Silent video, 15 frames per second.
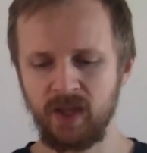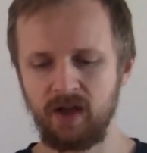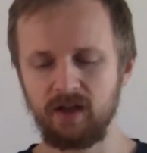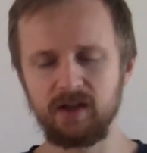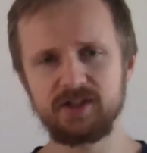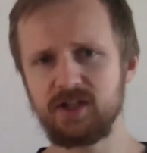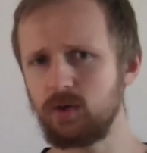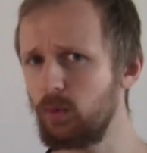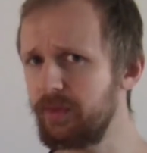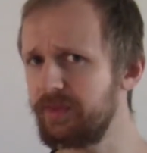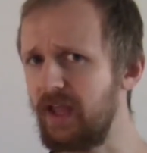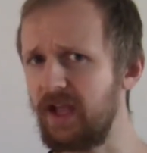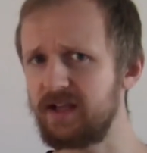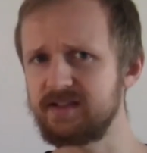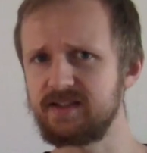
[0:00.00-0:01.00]
Let's start with
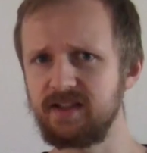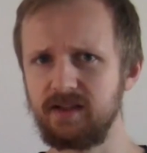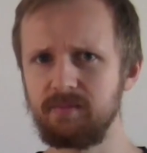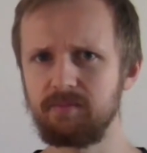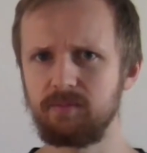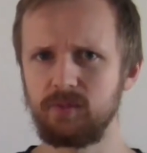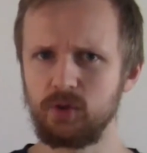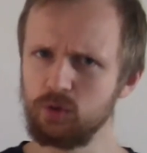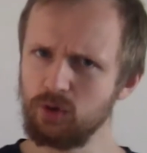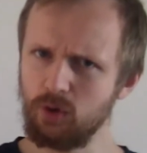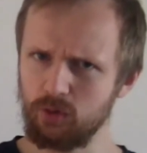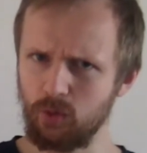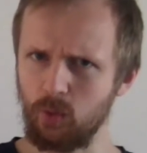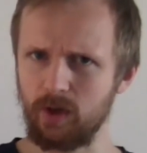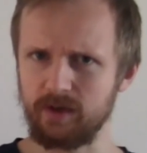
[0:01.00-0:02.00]
taxi. You
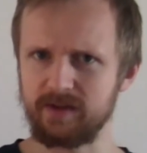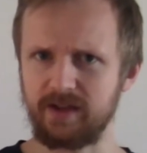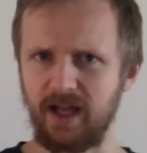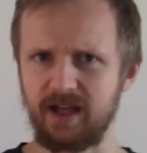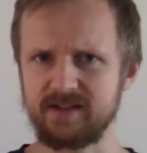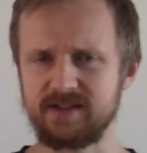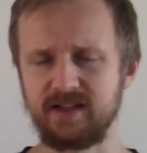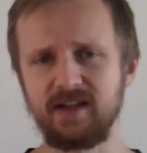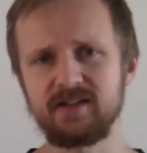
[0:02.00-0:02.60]
know the word taxi.